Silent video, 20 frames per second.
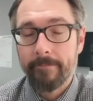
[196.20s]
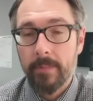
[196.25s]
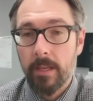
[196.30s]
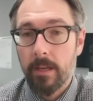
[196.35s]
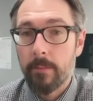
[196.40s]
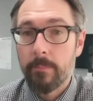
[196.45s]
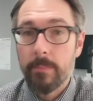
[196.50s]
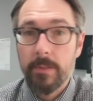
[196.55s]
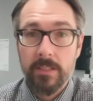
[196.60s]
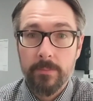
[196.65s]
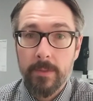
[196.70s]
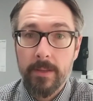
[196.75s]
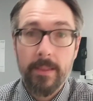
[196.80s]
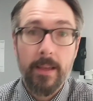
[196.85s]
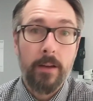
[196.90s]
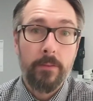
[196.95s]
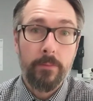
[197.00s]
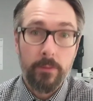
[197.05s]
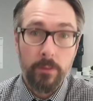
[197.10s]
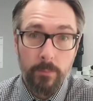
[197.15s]
a bismuth
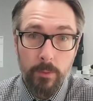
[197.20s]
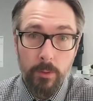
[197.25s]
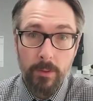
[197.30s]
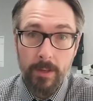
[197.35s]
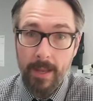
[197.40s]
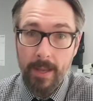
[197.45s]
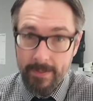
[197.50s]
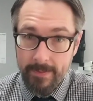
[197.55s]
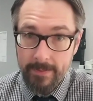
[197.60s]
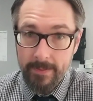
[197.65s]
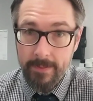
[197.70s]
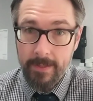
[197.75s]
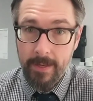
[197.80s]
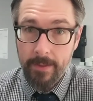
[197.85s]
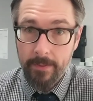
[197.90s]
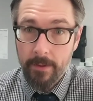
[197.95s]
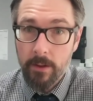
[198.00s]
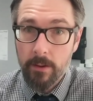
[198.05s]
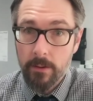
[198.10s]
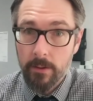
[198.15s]
alpha-lipoic acid
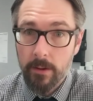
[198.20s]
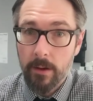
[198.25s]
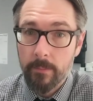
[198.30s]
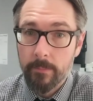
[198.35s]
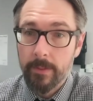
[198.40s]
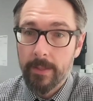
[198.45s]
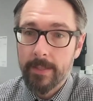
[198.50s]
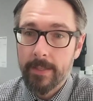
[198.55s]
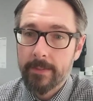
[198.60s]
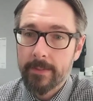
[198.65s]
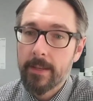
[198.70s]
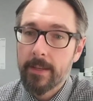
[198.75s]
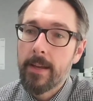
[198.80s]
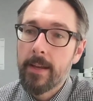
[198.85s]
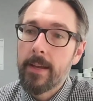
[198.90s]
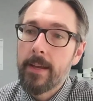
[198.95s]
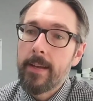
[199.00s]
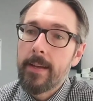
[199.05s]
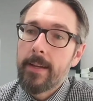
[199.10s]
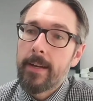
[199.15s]
dithiol complex.
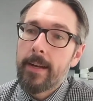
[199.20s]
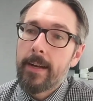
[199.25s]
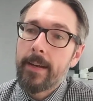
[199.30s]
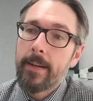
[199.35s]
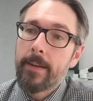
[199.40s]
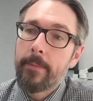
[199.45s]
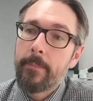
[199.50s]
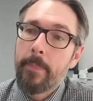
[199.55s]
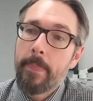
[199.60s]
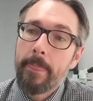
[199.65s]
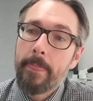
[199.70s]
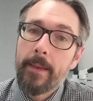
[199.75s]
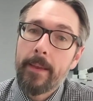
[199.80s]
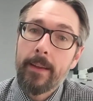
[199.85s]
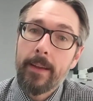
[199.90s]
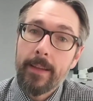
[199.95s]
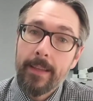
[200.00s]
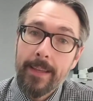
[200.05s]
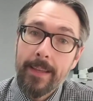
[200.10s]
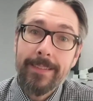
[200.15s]

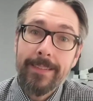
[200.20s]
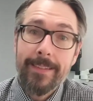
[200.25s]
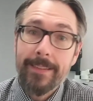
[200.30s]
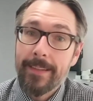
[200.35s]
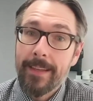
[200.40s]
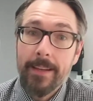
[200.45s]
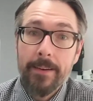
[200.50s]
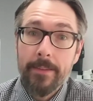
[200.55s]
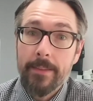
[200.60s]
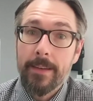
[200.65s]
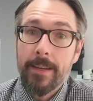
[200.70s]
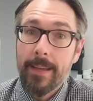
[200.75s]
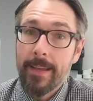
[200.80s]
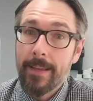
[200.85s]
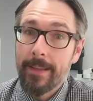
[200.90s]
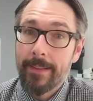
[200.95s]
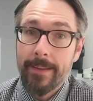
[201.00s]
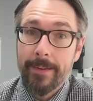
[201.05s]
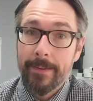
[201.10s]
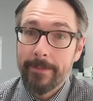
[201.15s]
I guess at the end of the day,
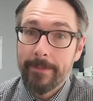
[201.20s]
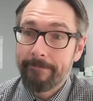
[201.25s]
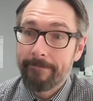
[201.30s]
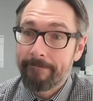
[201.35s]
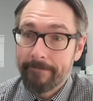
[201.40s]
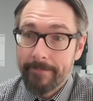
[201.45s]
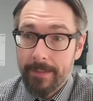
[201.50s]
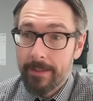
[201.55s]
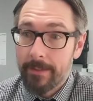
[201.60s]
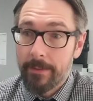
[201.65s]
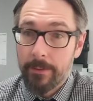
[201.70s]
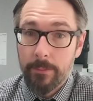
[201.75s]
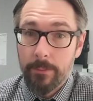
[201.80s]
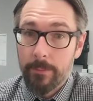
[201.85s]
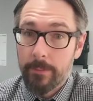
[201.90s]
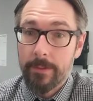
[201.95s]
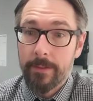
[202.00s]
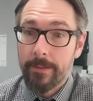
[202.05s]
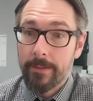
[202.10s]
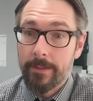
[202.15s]

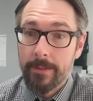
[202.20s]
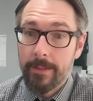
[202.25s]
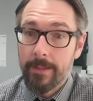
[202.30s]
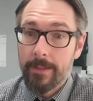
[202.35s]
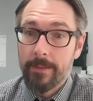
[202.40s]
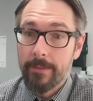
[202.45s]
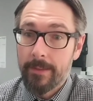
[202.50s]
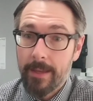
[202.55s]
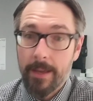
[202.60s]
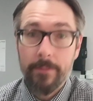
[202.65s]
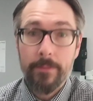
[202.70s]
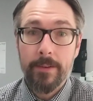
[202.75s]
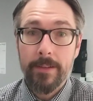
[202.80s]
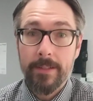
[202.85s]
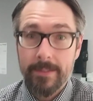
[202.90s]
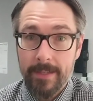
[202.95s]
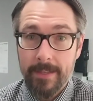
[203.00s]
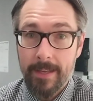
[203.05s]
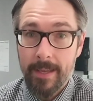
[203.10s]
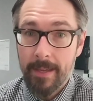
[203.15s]
the
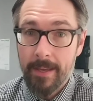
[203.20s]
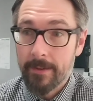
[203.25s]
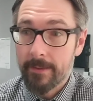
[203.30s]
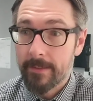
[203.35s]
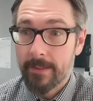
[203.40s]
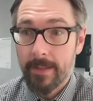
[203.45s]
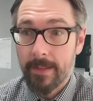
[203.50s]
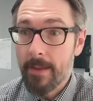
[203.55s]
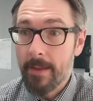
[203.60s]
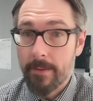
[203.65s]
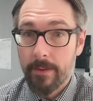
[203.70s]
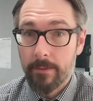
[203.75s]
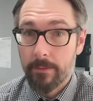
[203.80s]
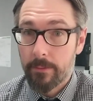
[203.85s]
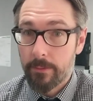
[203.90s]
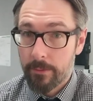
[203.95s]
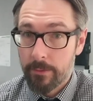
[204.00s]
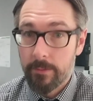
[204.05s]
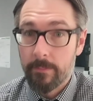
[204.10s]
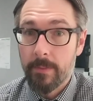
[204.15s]
evidence at hand is like, yeah, it
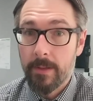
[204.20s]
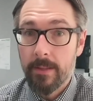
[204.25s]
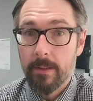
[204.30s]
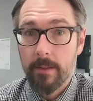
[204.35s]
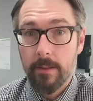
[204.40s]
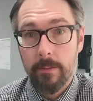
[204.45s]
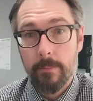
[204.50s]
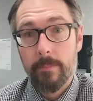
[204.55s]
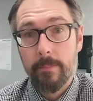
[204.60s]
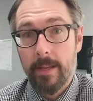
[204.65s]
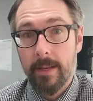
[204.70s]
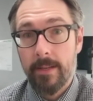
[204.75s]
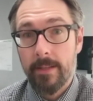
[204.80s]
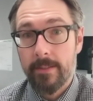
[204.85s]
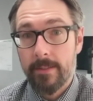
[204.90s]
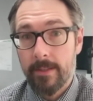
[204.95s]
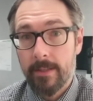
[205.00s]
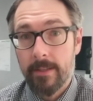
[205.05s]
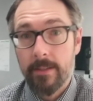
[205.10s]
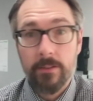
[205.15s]
could be that the
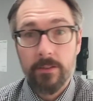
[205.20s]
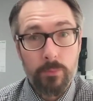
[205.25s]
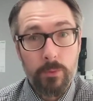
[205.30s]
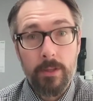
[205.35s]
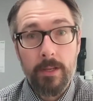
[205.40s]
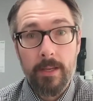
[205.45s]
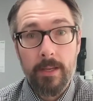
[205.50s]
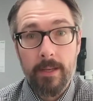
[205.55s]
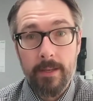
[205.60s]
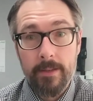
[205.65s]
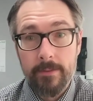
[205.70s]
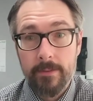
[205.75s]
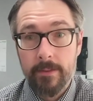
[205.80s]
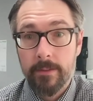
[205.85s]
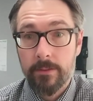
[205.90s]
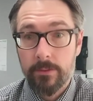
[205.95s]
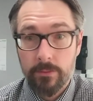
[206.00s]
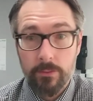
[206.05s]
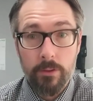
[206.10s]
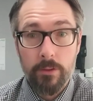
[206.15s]
NAC is working as a
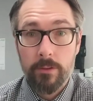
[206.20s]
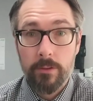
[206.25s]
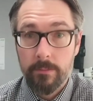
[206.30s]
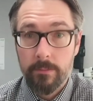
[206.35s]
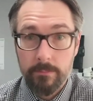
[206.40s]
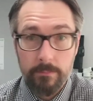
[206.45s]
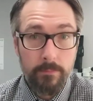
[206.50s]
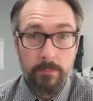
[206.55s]
strong